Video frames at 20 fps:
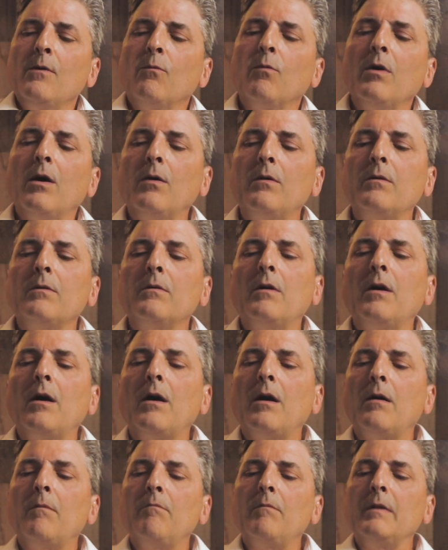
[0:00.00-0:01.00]
Well,
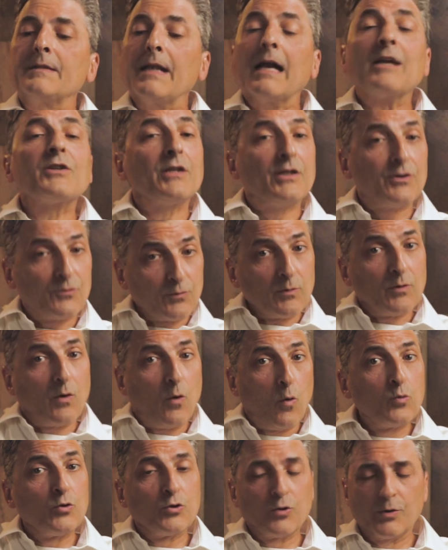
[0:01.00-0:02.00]
it's actually an
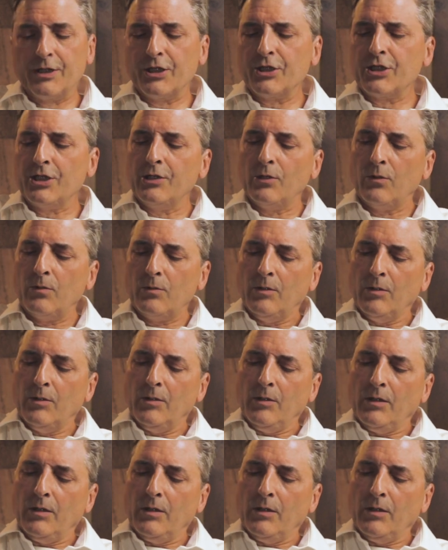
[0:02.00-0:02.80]
old traditional